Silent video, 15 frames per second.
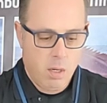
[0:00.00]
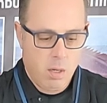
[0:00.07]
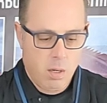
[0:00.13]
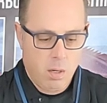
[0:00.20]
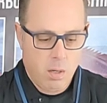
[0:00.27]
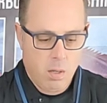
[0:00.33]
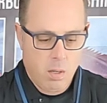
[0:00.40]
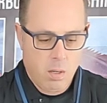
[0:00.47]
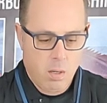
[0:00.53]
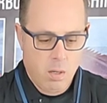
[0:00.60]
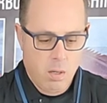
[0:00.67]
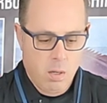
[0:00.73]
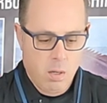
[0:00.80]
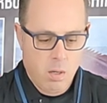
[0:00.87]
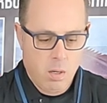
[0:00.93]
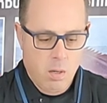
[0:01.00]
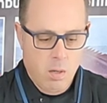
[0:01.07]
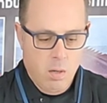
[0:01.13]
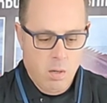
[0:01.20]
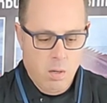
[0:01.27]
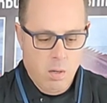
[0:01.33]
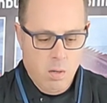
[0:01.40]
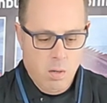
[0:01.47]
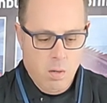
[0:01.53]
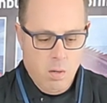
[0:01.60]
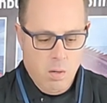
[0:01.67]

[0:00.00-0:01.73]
Nobody speaks.